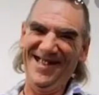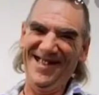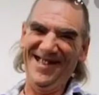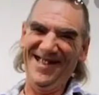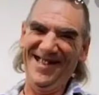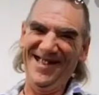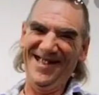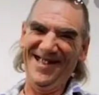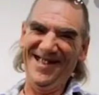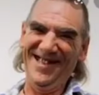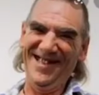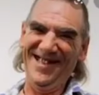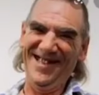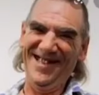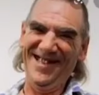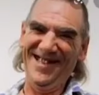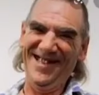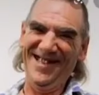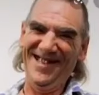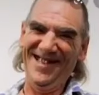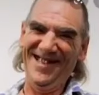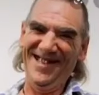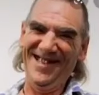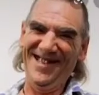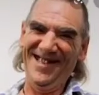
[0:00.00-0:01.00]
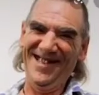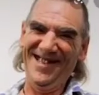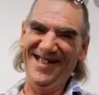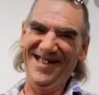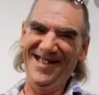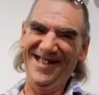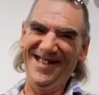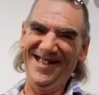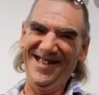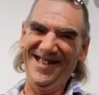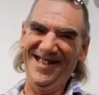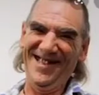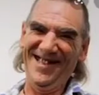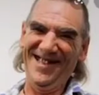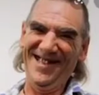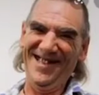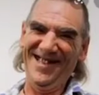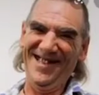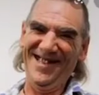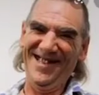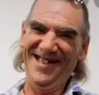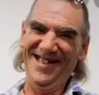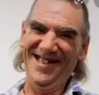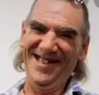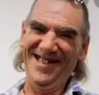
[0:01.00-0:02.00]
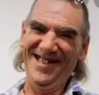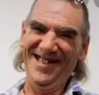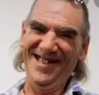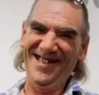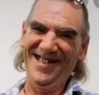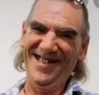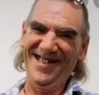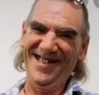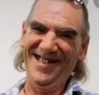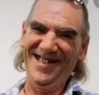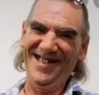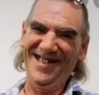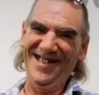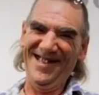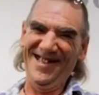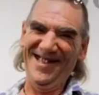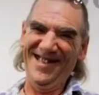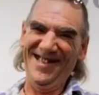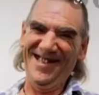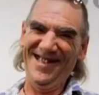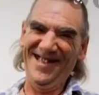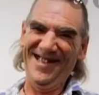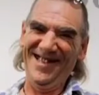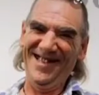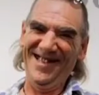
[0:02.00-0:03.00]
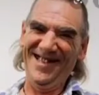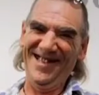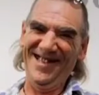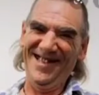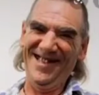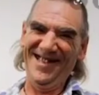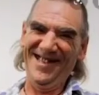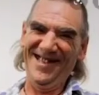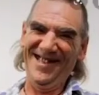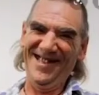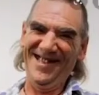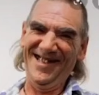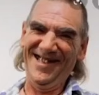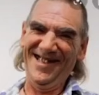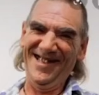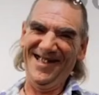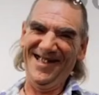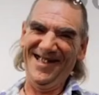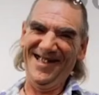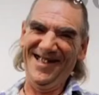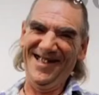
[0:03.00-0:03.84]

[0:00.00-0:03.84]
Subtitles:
[no speech]